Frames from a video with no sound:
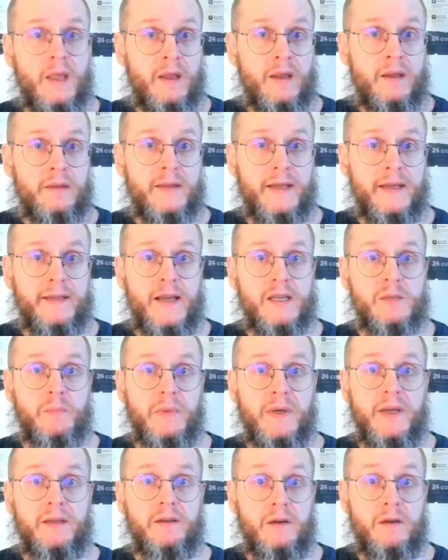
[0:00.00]
That has
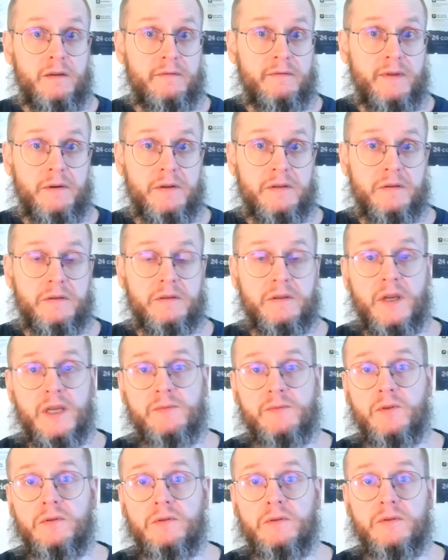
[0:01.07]
been a very successful